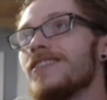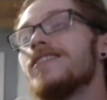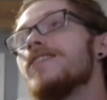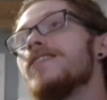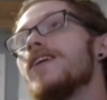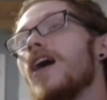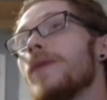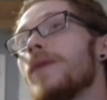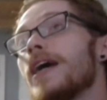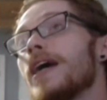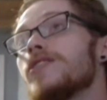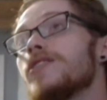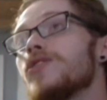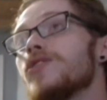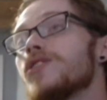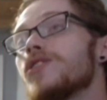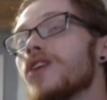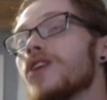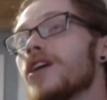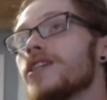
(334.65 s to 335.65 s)
As you
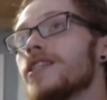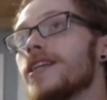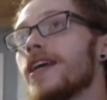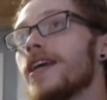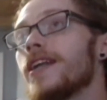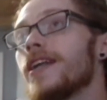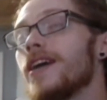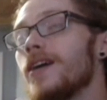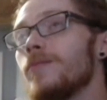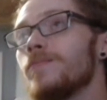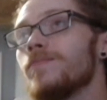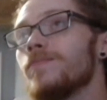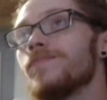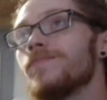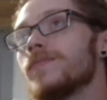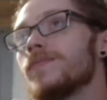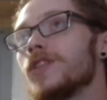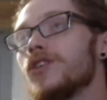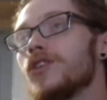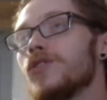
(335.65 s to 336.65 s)
start to get up,
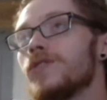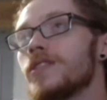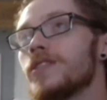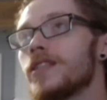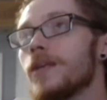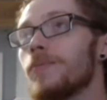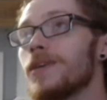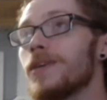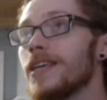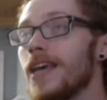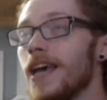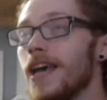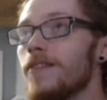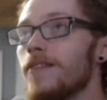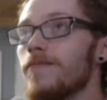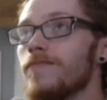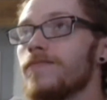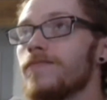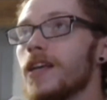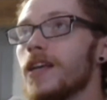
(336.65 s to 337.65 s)
you slip again,
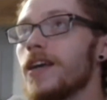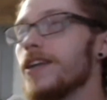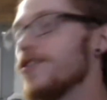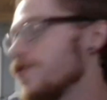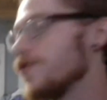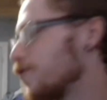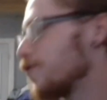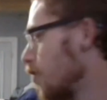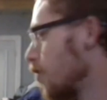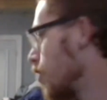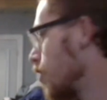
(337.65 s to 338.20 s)
and you fall on